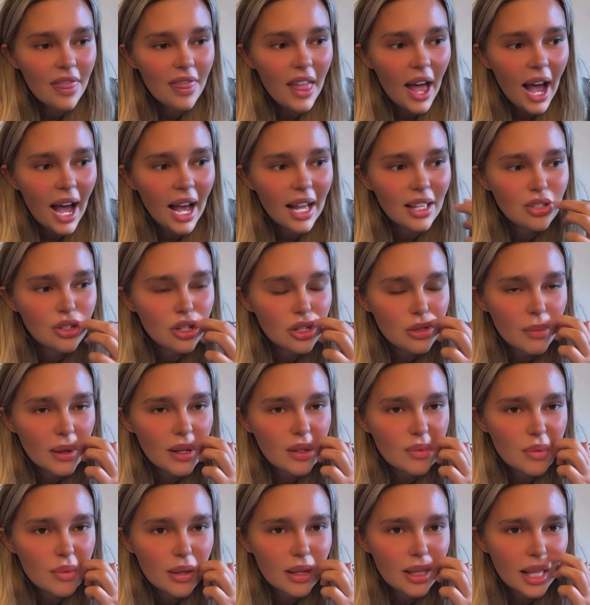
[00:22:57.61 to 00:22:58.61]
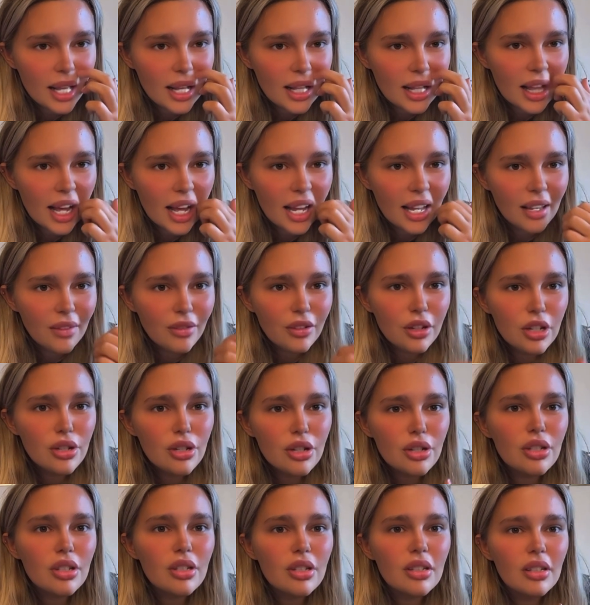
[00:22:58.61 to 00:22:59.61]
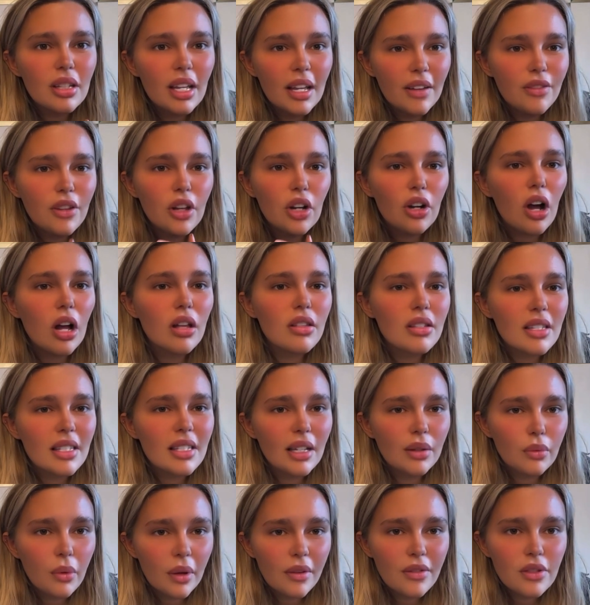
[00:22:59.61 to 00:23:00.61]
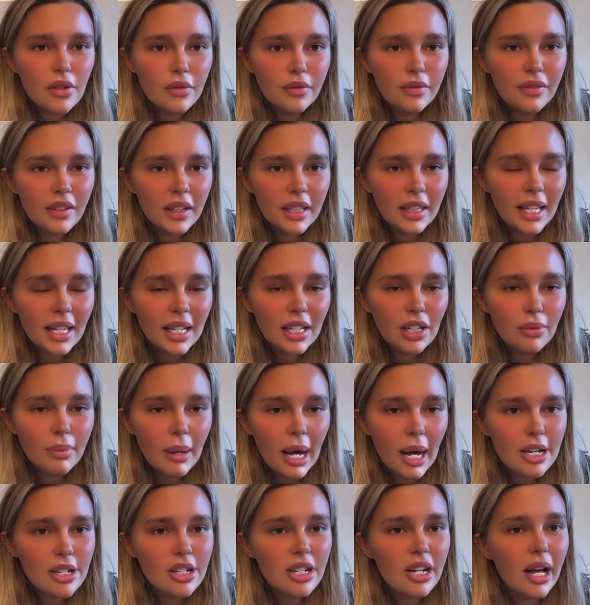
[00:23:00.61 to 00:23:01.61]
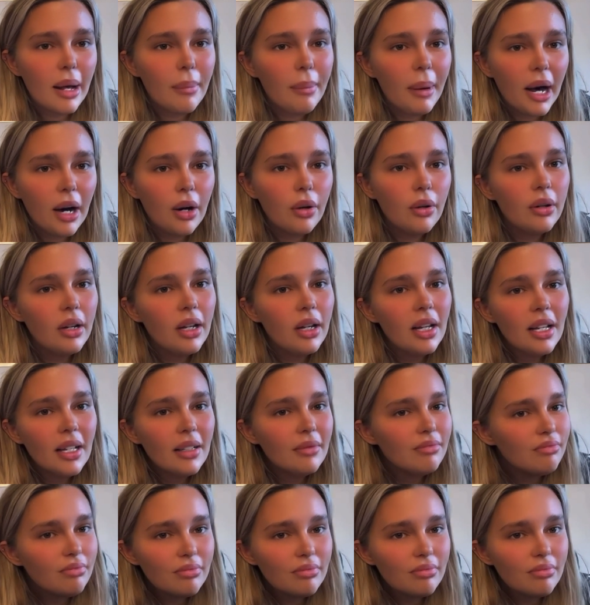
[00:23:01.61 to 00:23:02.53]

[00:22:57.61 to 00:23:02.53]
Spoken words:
That just makes me think, like, if you're constant with something that you're passionate about,